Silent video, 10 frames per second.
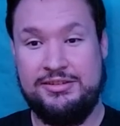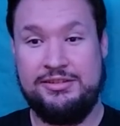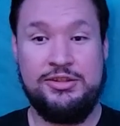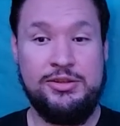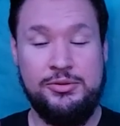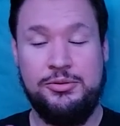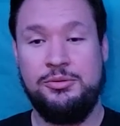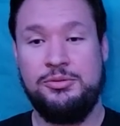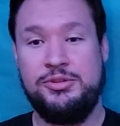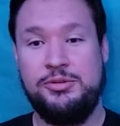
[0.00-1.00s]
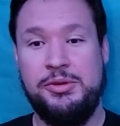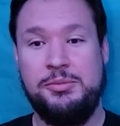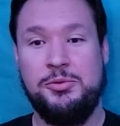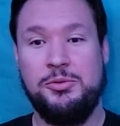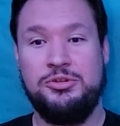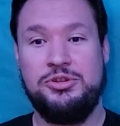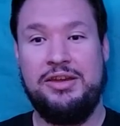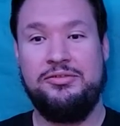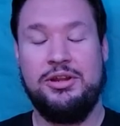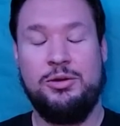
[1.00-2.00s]
two people
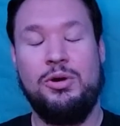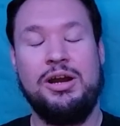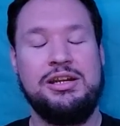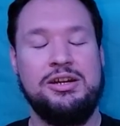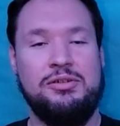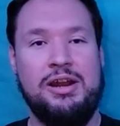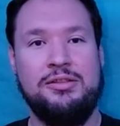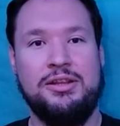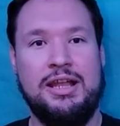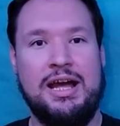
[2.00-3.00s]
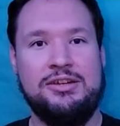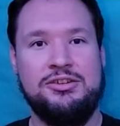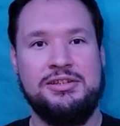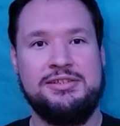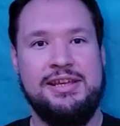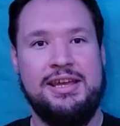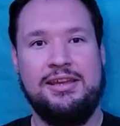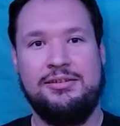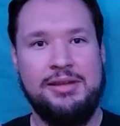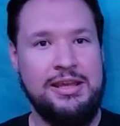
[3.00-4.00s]
were walking around the lot trying to
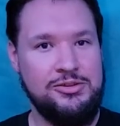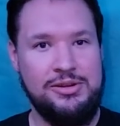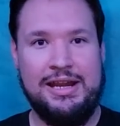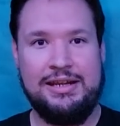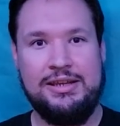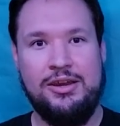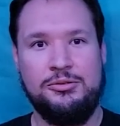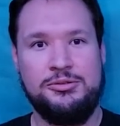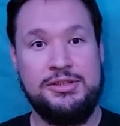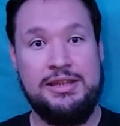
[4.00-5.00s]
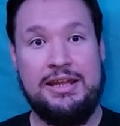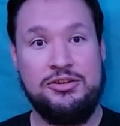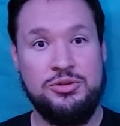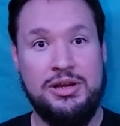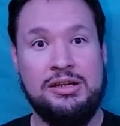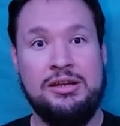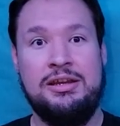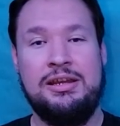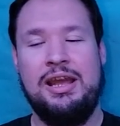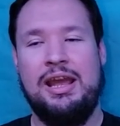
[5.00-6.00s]
say, "Hey, you got to go to that truck."
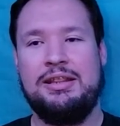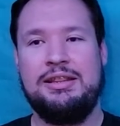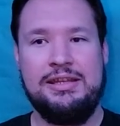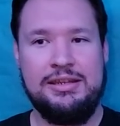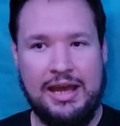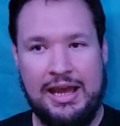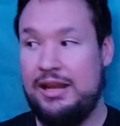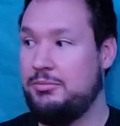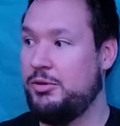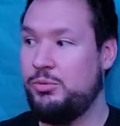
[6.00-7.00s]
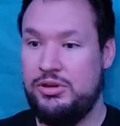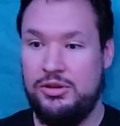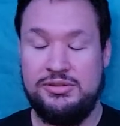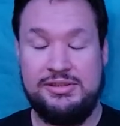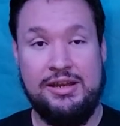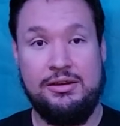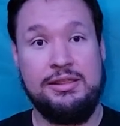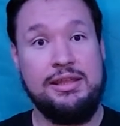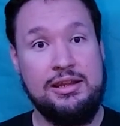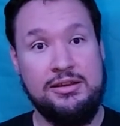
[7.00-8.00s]
And then I had my windows down. I
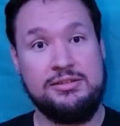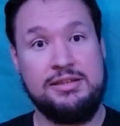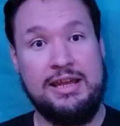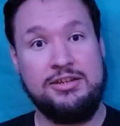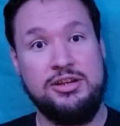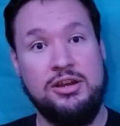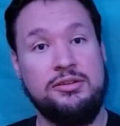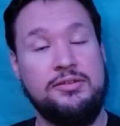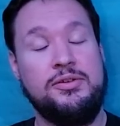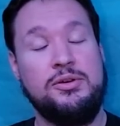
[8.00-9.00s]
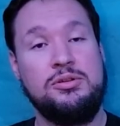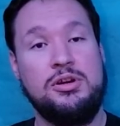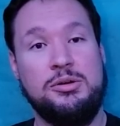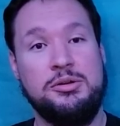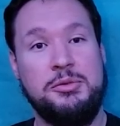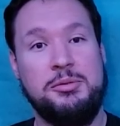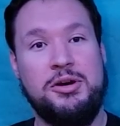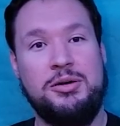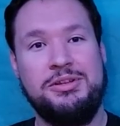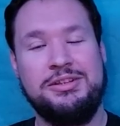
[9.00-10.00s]
think I was actually on the phone call with my
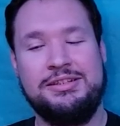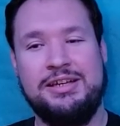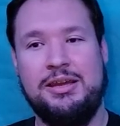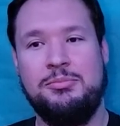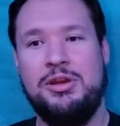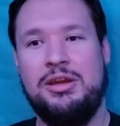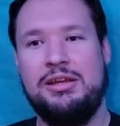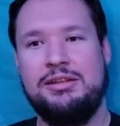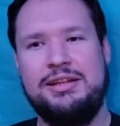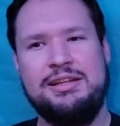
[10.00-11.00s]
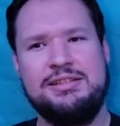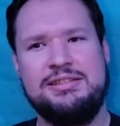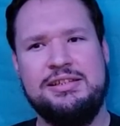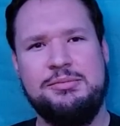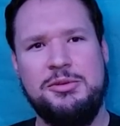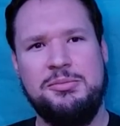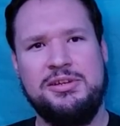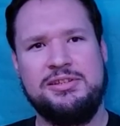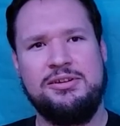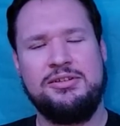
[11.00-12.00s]
mom at the time. They didn't see me
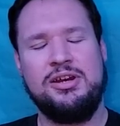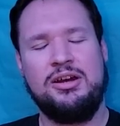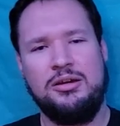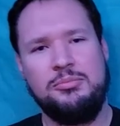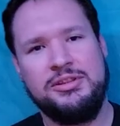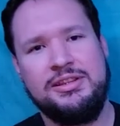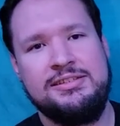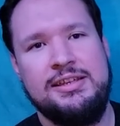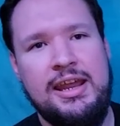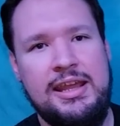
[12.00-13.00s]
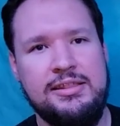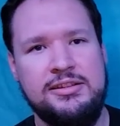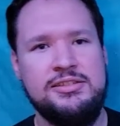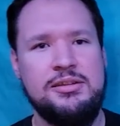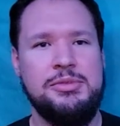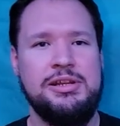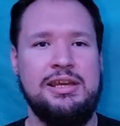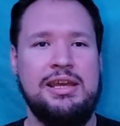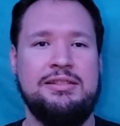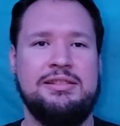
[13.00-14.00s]
because they were tall, but they said, "Hey, there's
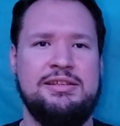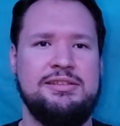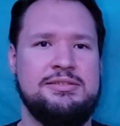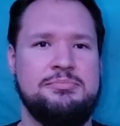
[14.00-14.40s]
somebody in this